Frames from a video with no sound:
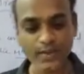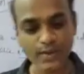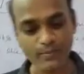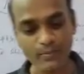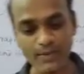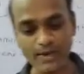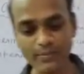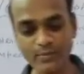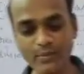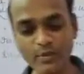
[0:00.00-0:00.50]

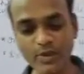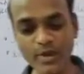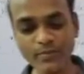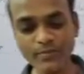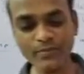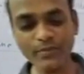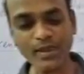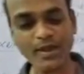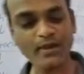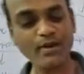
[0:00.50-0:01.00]
main
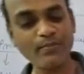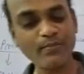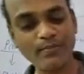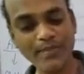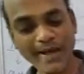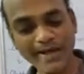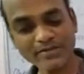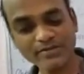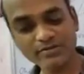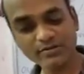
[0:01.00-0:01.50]
program and
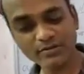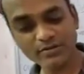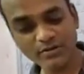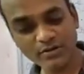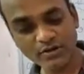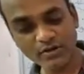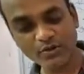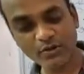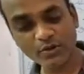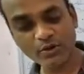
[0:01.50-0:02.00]
pass the
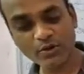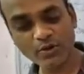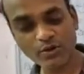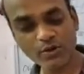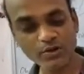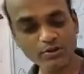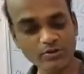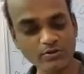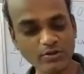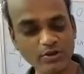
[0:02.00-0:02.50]

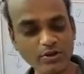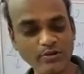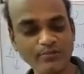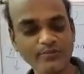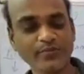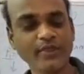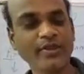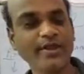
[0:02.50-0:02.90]
control to the